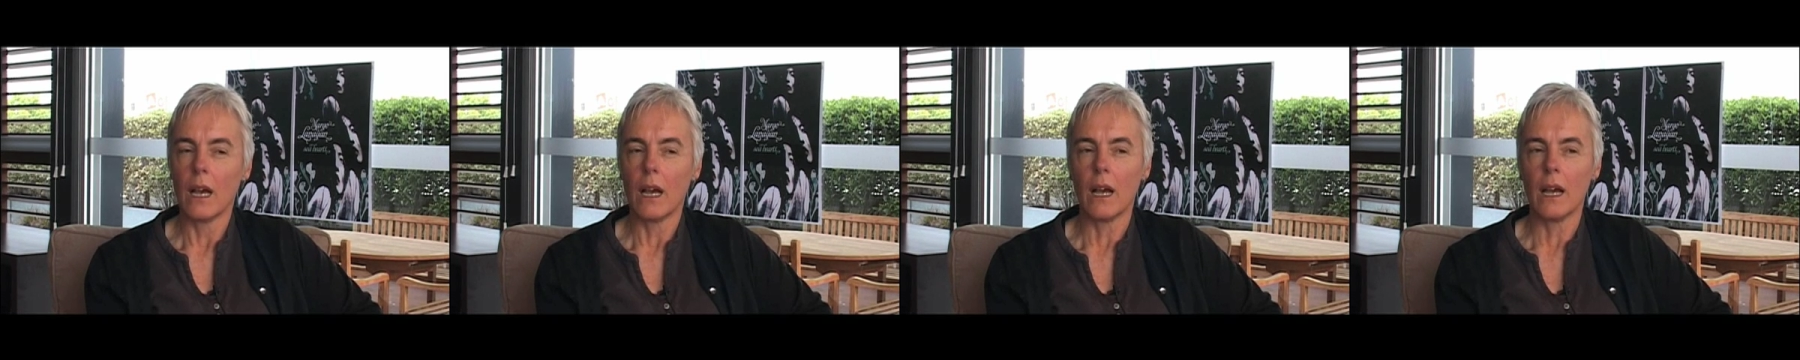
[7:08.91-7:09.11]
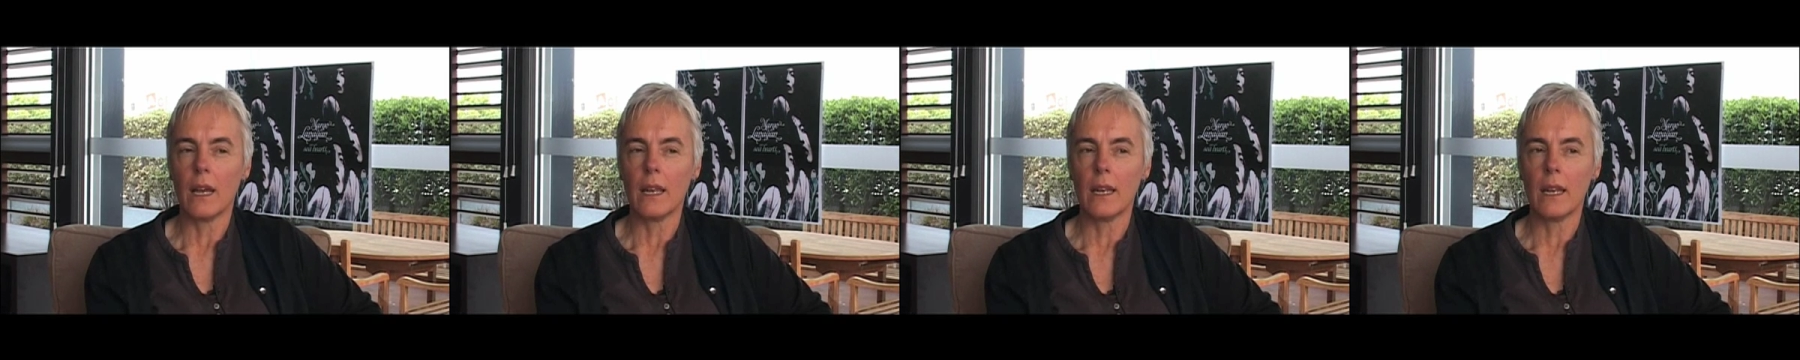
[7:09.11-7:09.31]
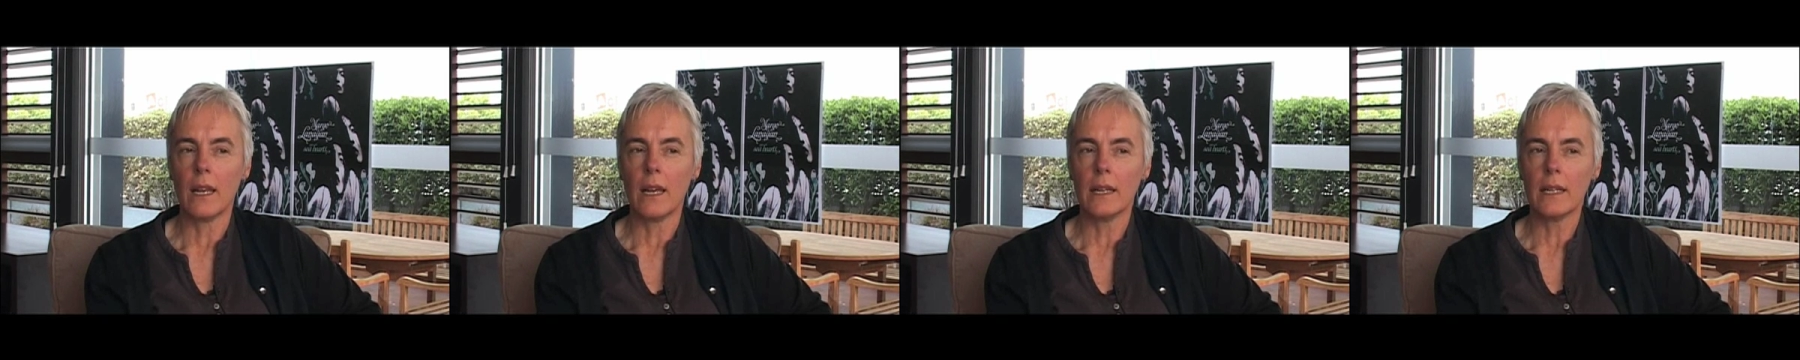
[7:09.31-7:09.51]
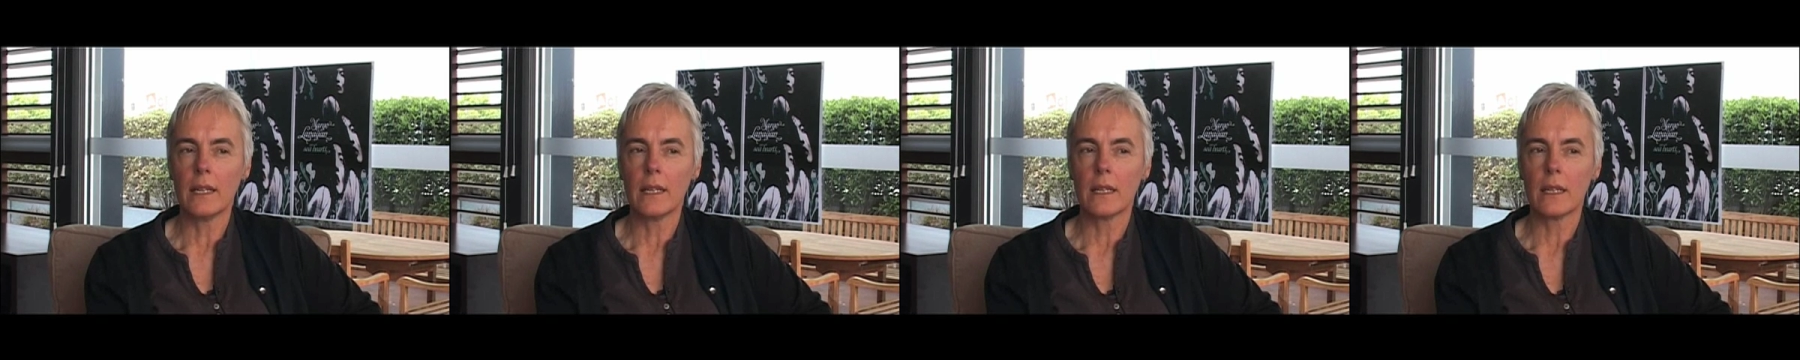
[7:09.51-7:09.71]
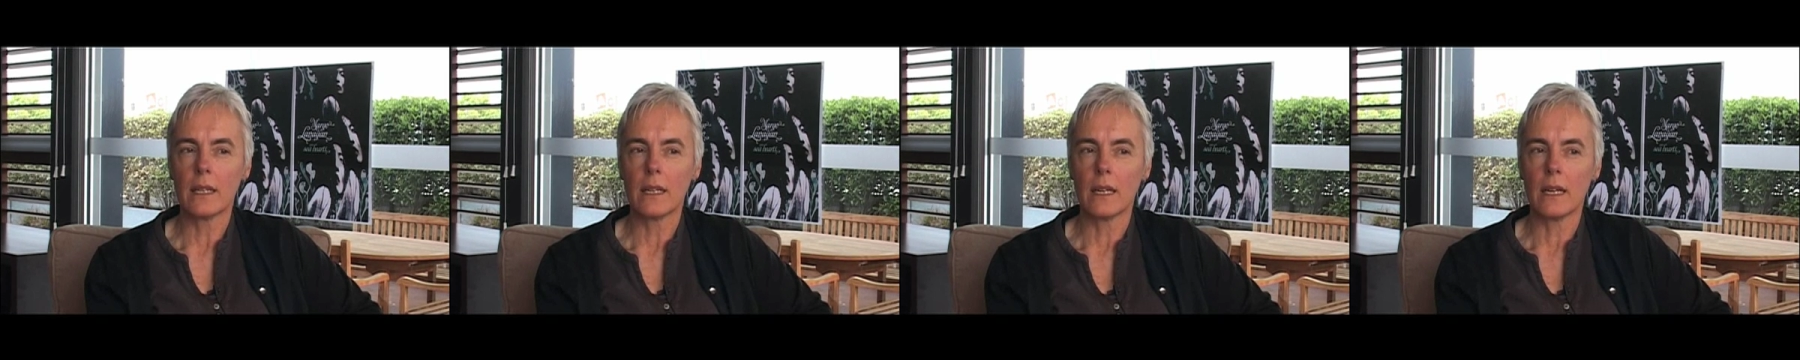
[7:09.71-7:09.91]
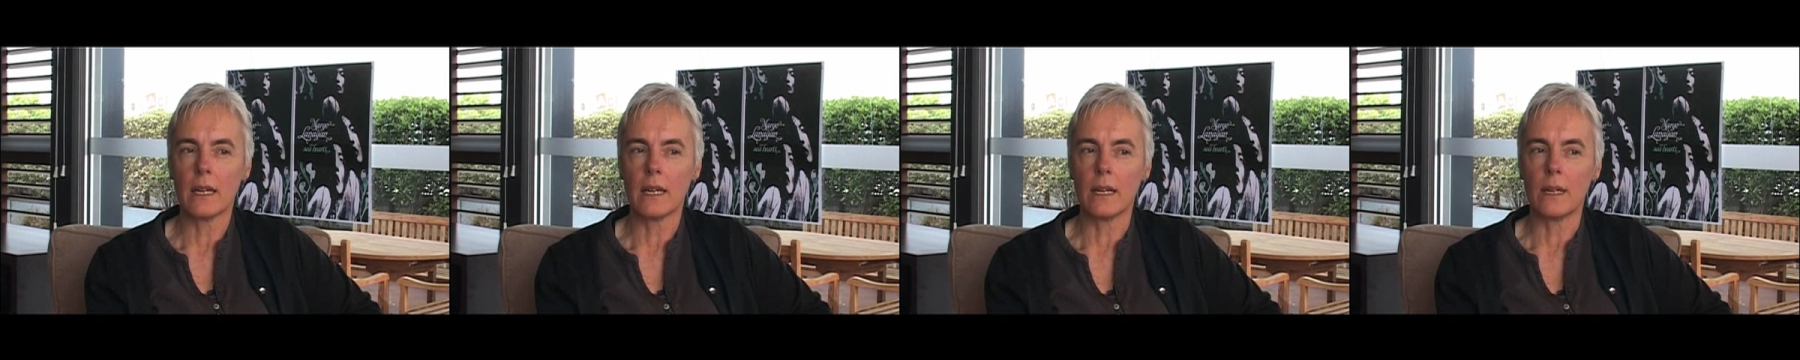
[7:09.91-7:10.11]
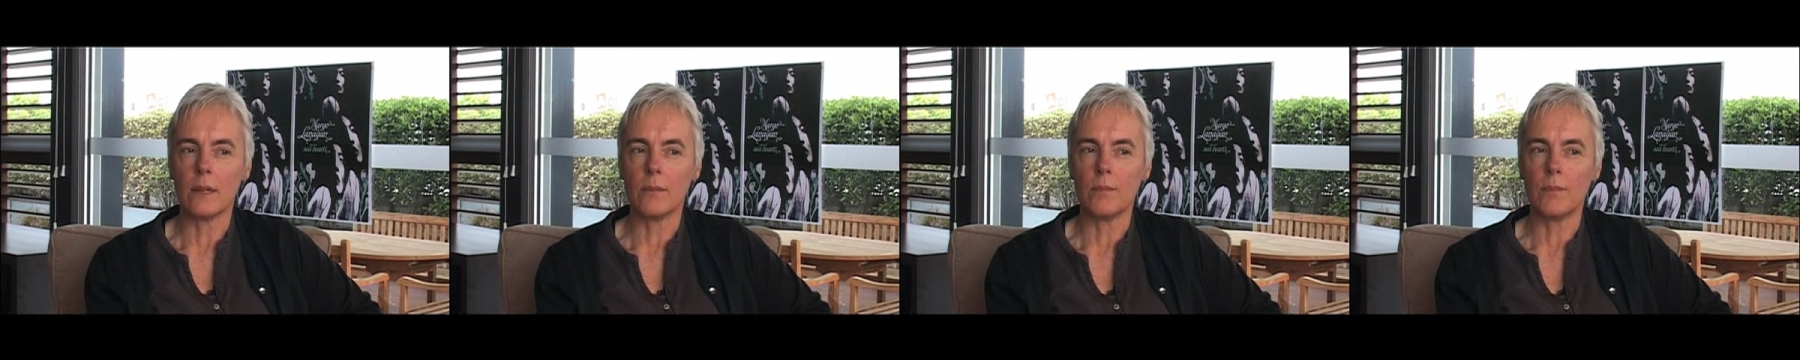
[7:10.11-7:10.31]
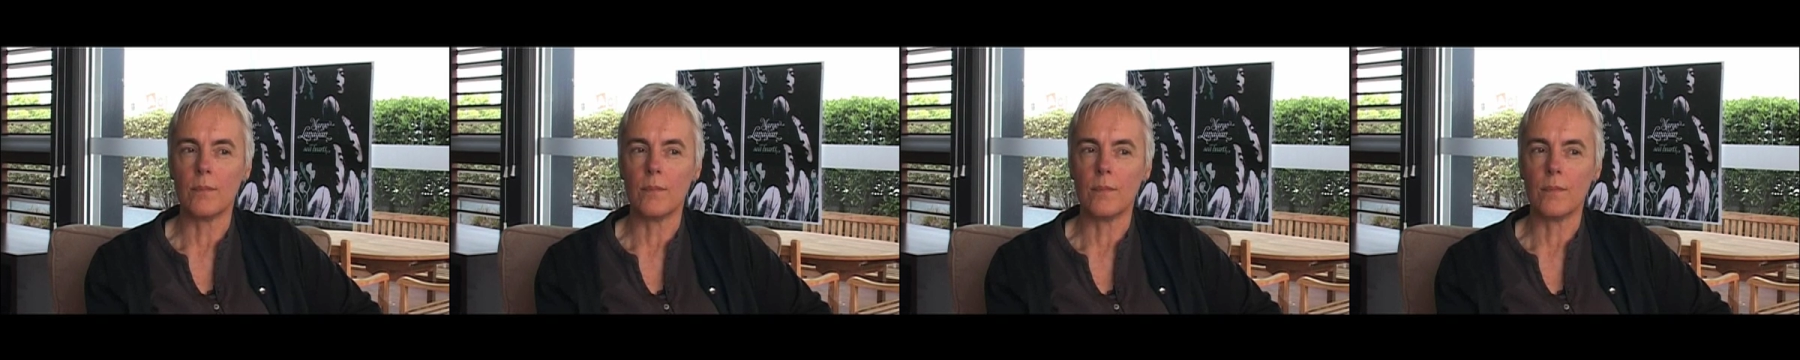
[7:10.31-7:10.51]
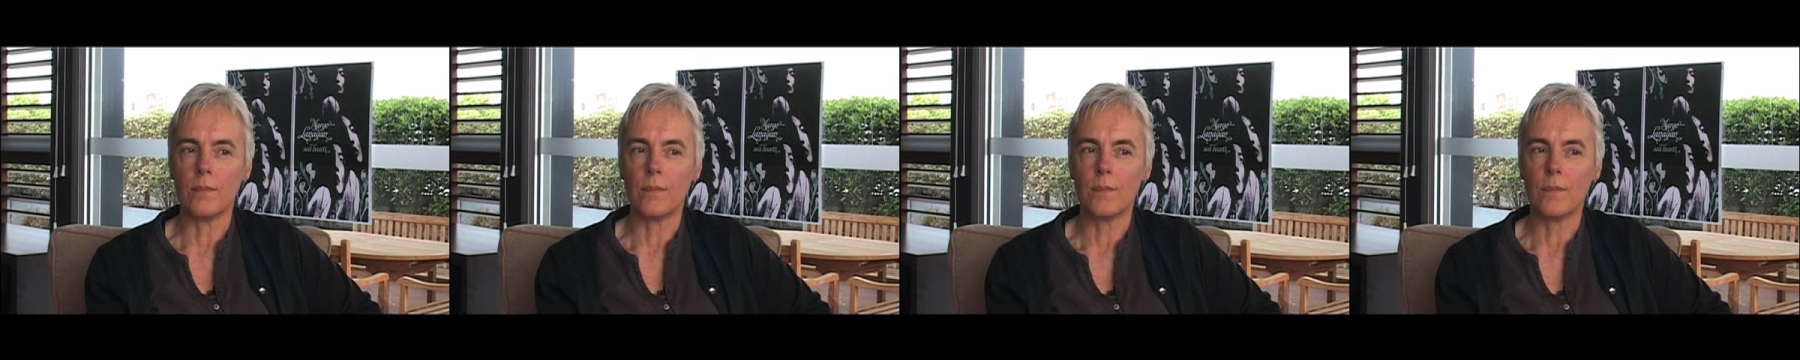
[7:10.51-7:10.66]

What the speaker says: I like my